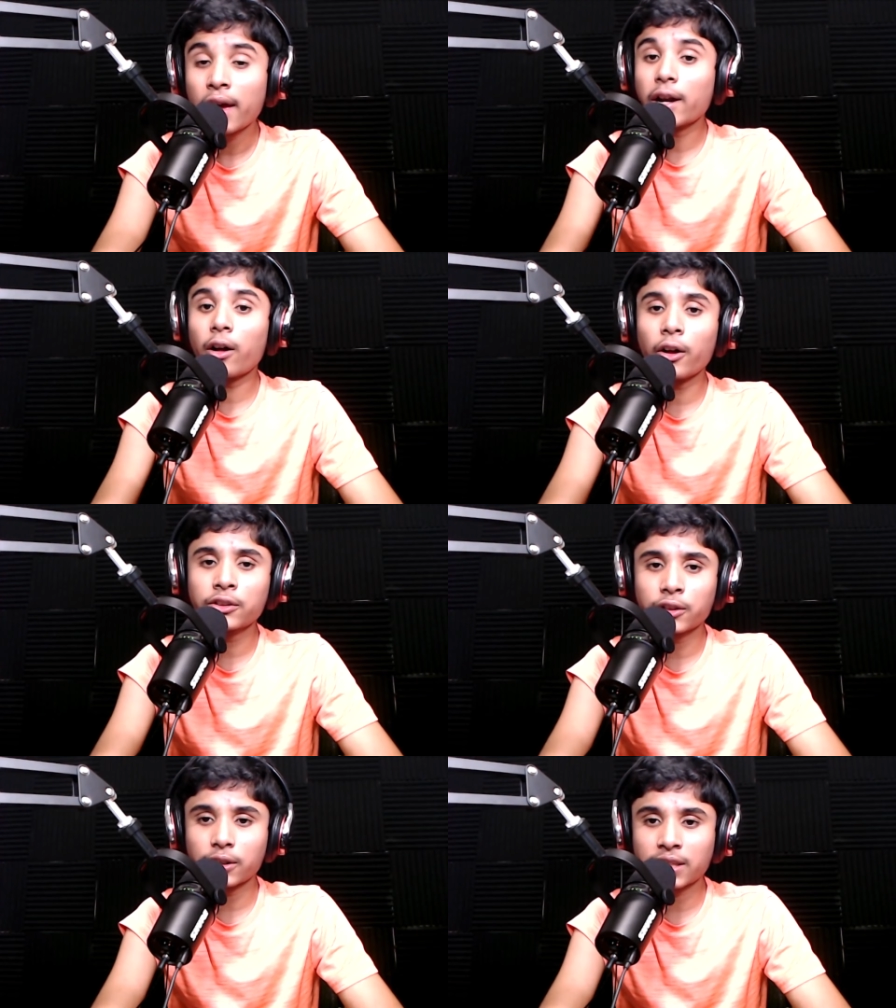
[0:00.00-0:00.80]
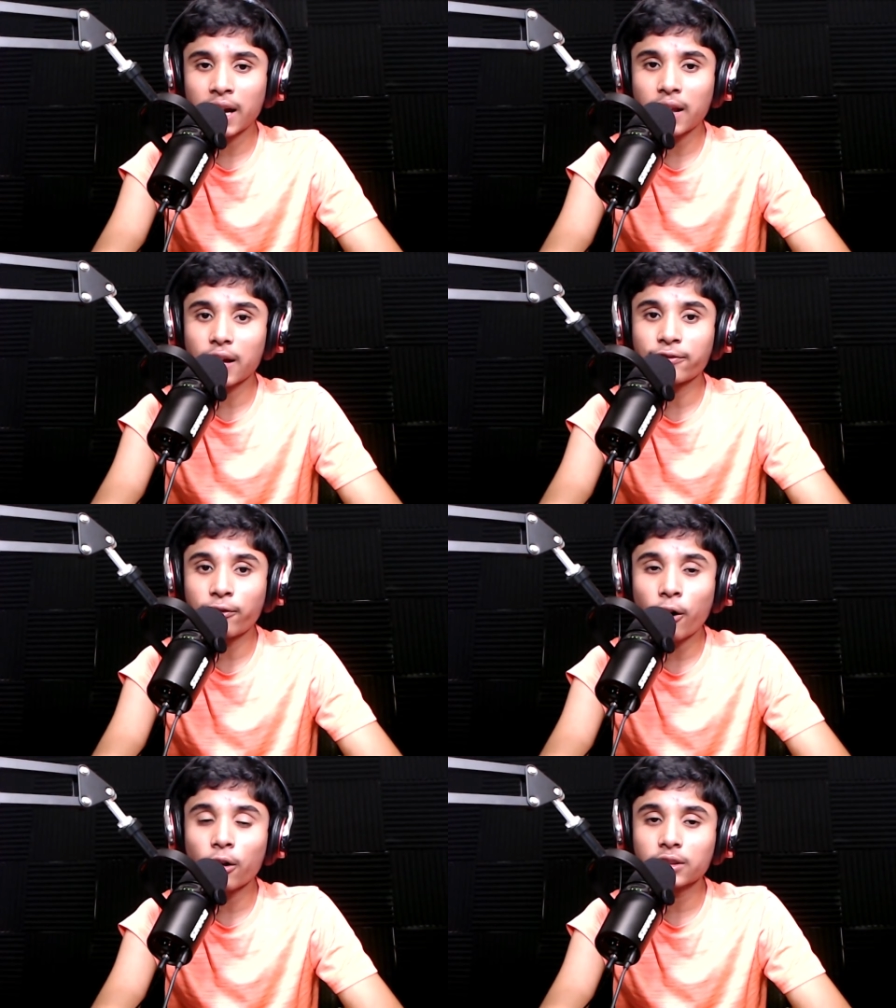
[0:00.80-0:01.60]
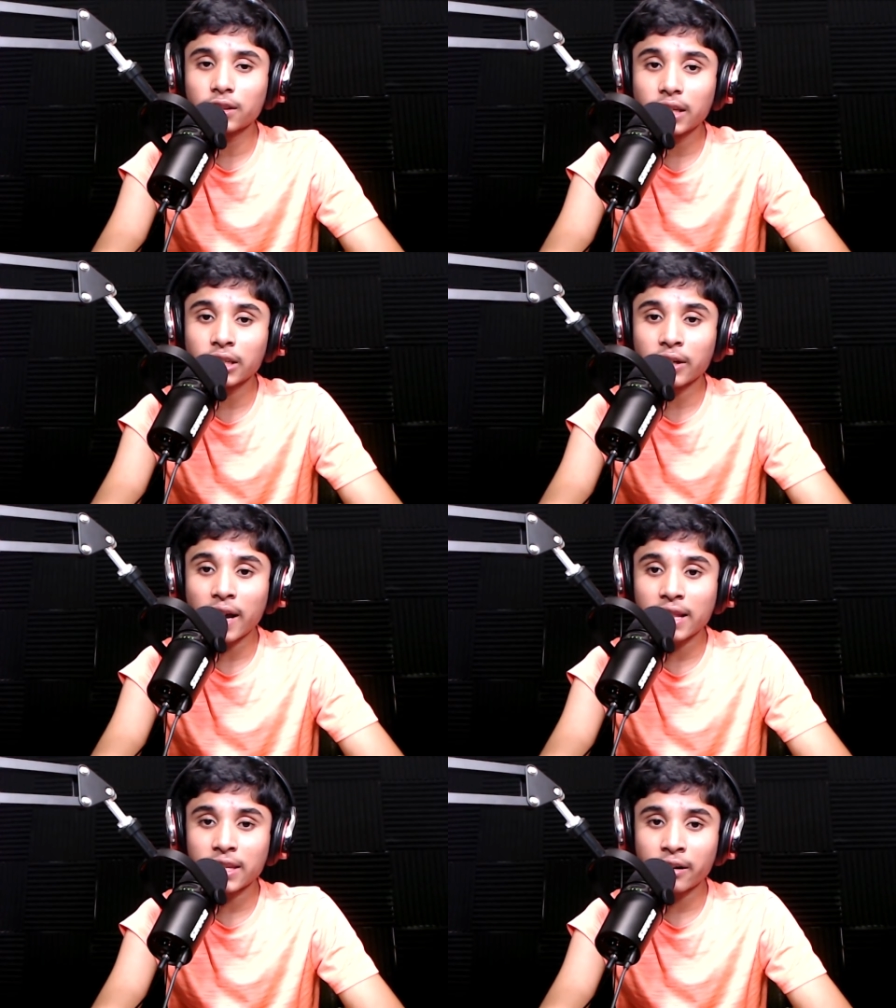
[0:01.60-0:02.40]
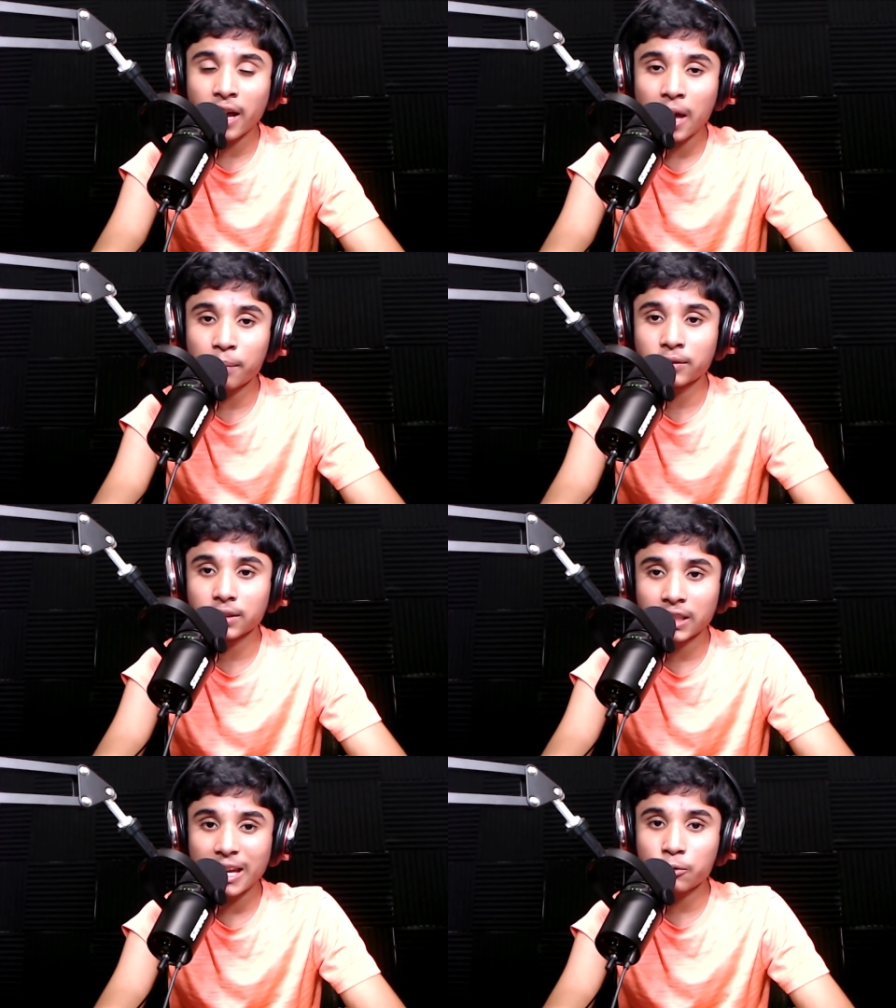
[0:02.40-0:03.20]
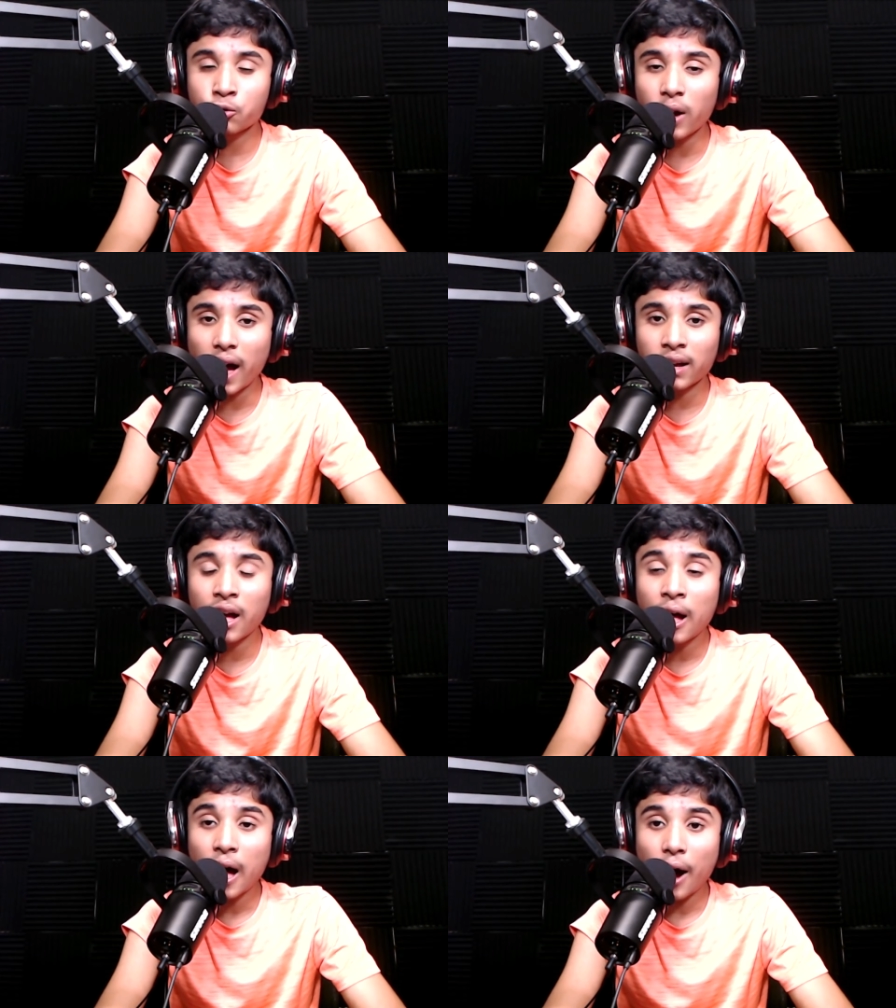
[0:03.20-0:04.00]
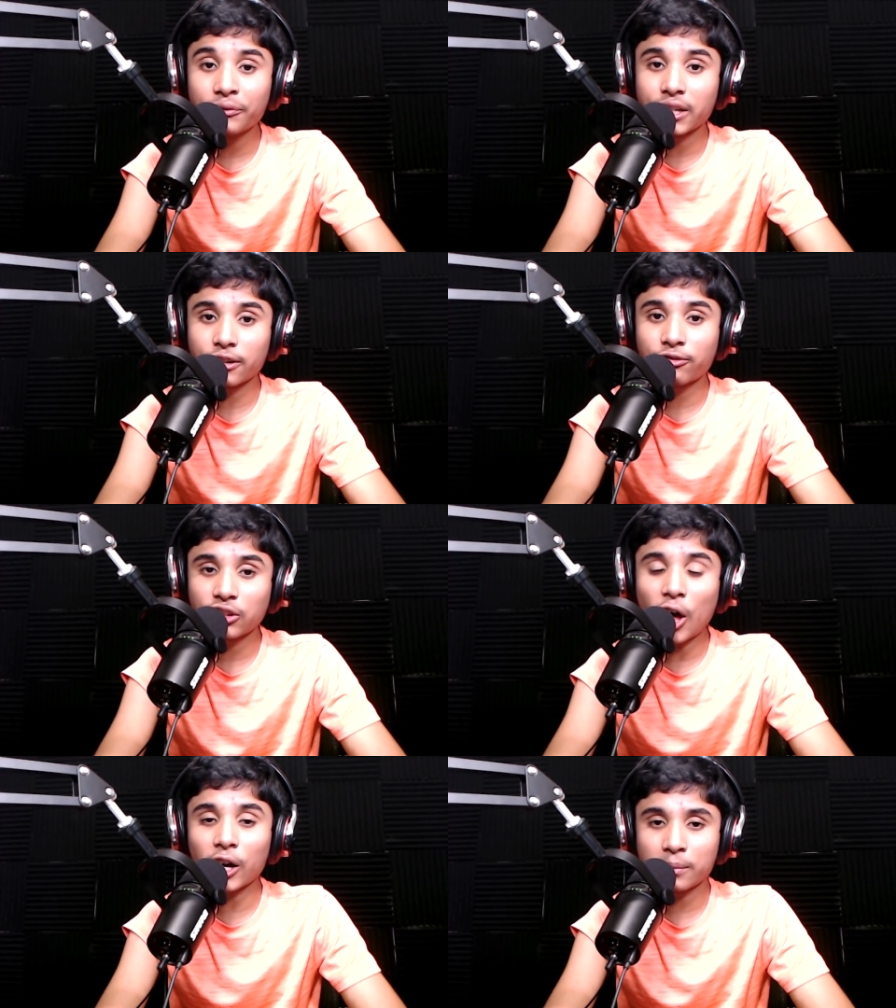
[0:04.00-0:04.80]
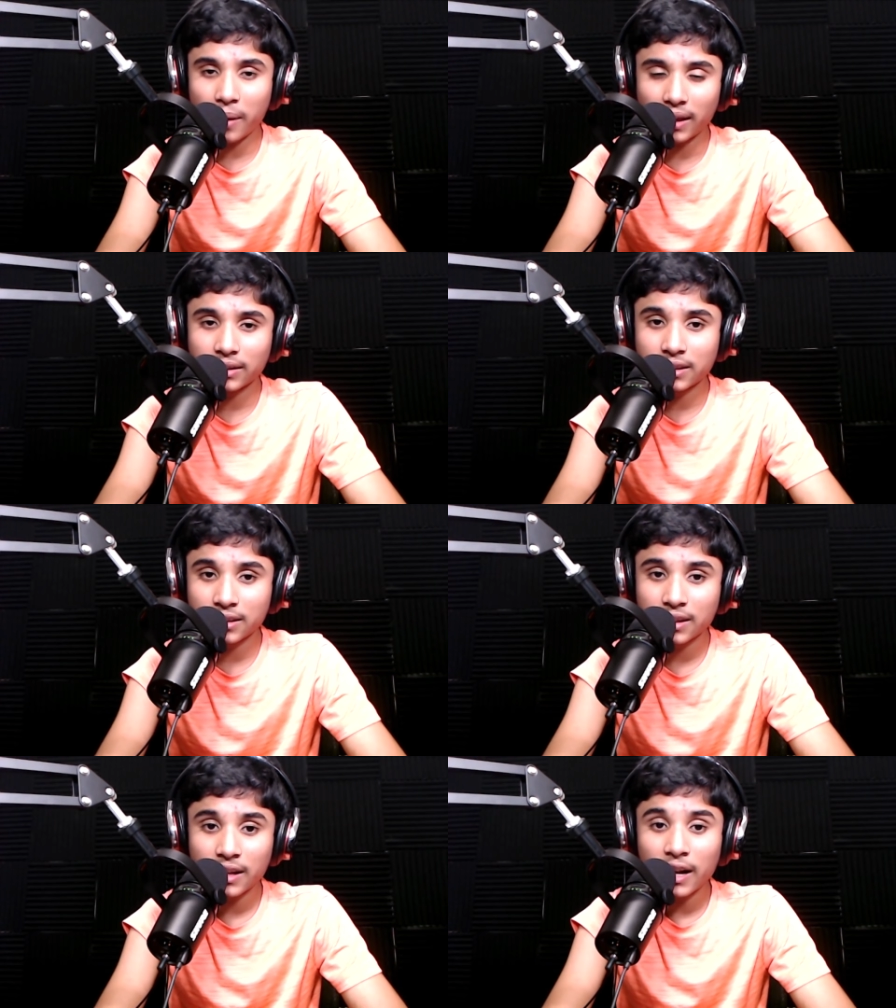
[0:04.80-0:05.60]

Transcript: and also it's kind of like follow the leader and they're able to keep track of their flock mates.